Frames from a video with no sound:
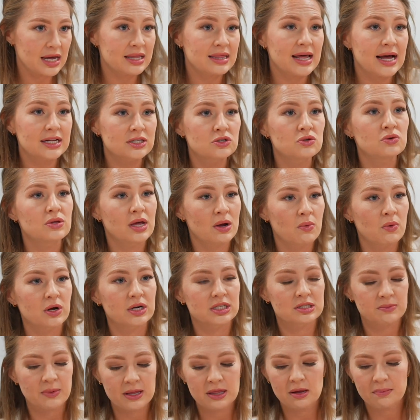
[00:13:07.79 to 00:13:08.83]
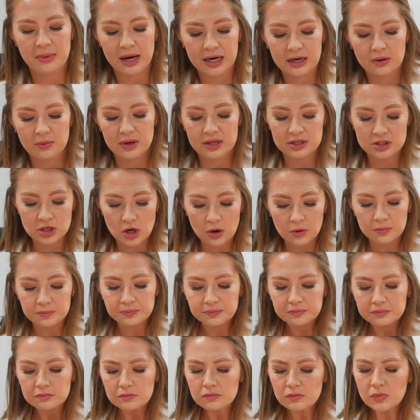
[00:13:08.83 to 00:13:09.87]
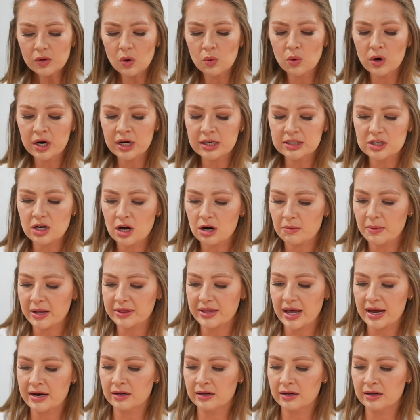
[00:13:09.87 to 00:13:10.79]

And that's who they want to spend the money with. So we're going to talk about that